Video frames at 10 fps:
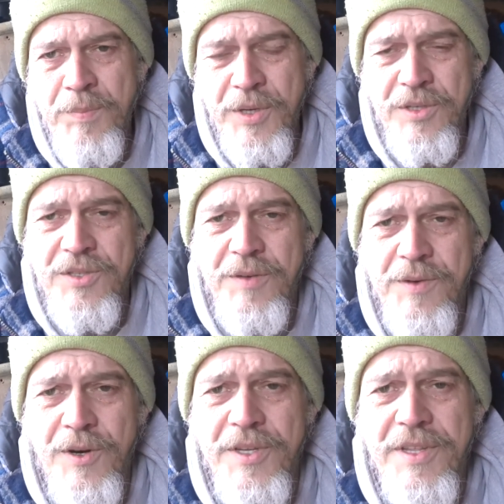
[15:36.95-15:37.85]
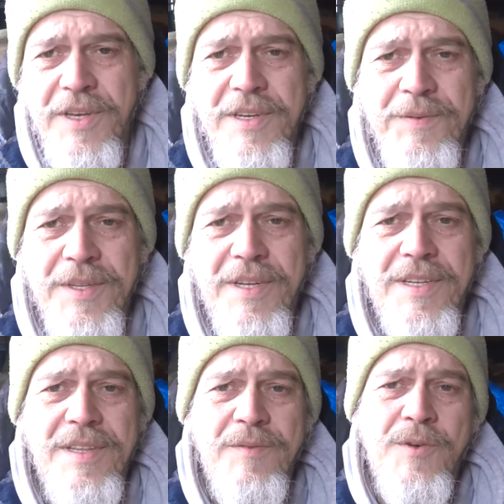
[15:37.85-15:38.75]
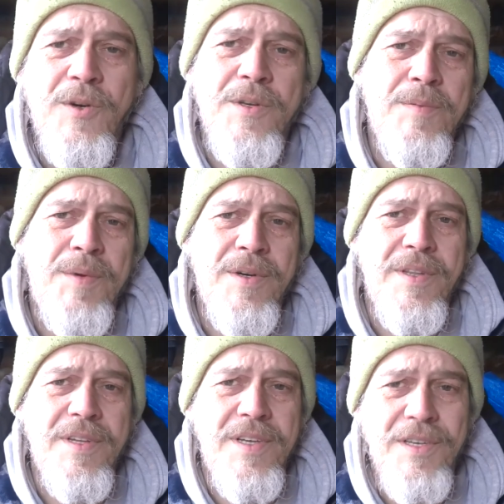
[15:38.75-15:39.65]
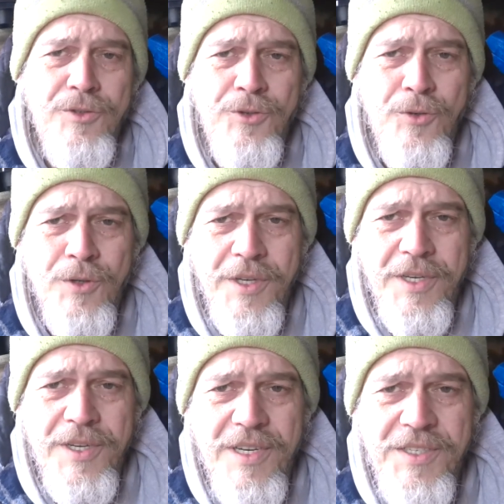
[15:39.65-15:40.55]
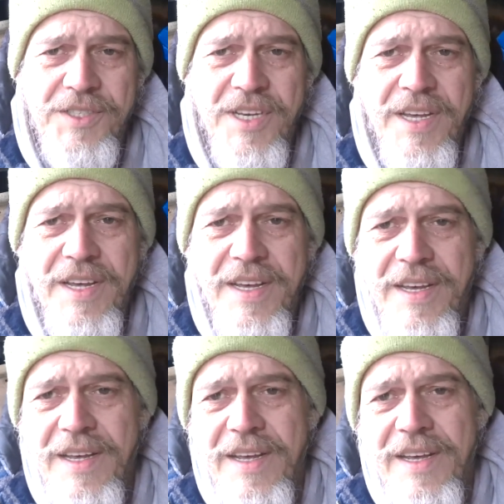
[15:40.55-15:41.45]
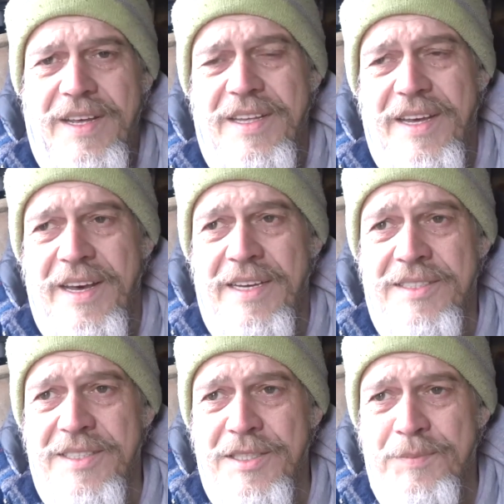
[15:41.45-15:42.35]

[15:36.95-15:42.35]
Because they've got you then, haven't they? They've got you by the short and curlies, and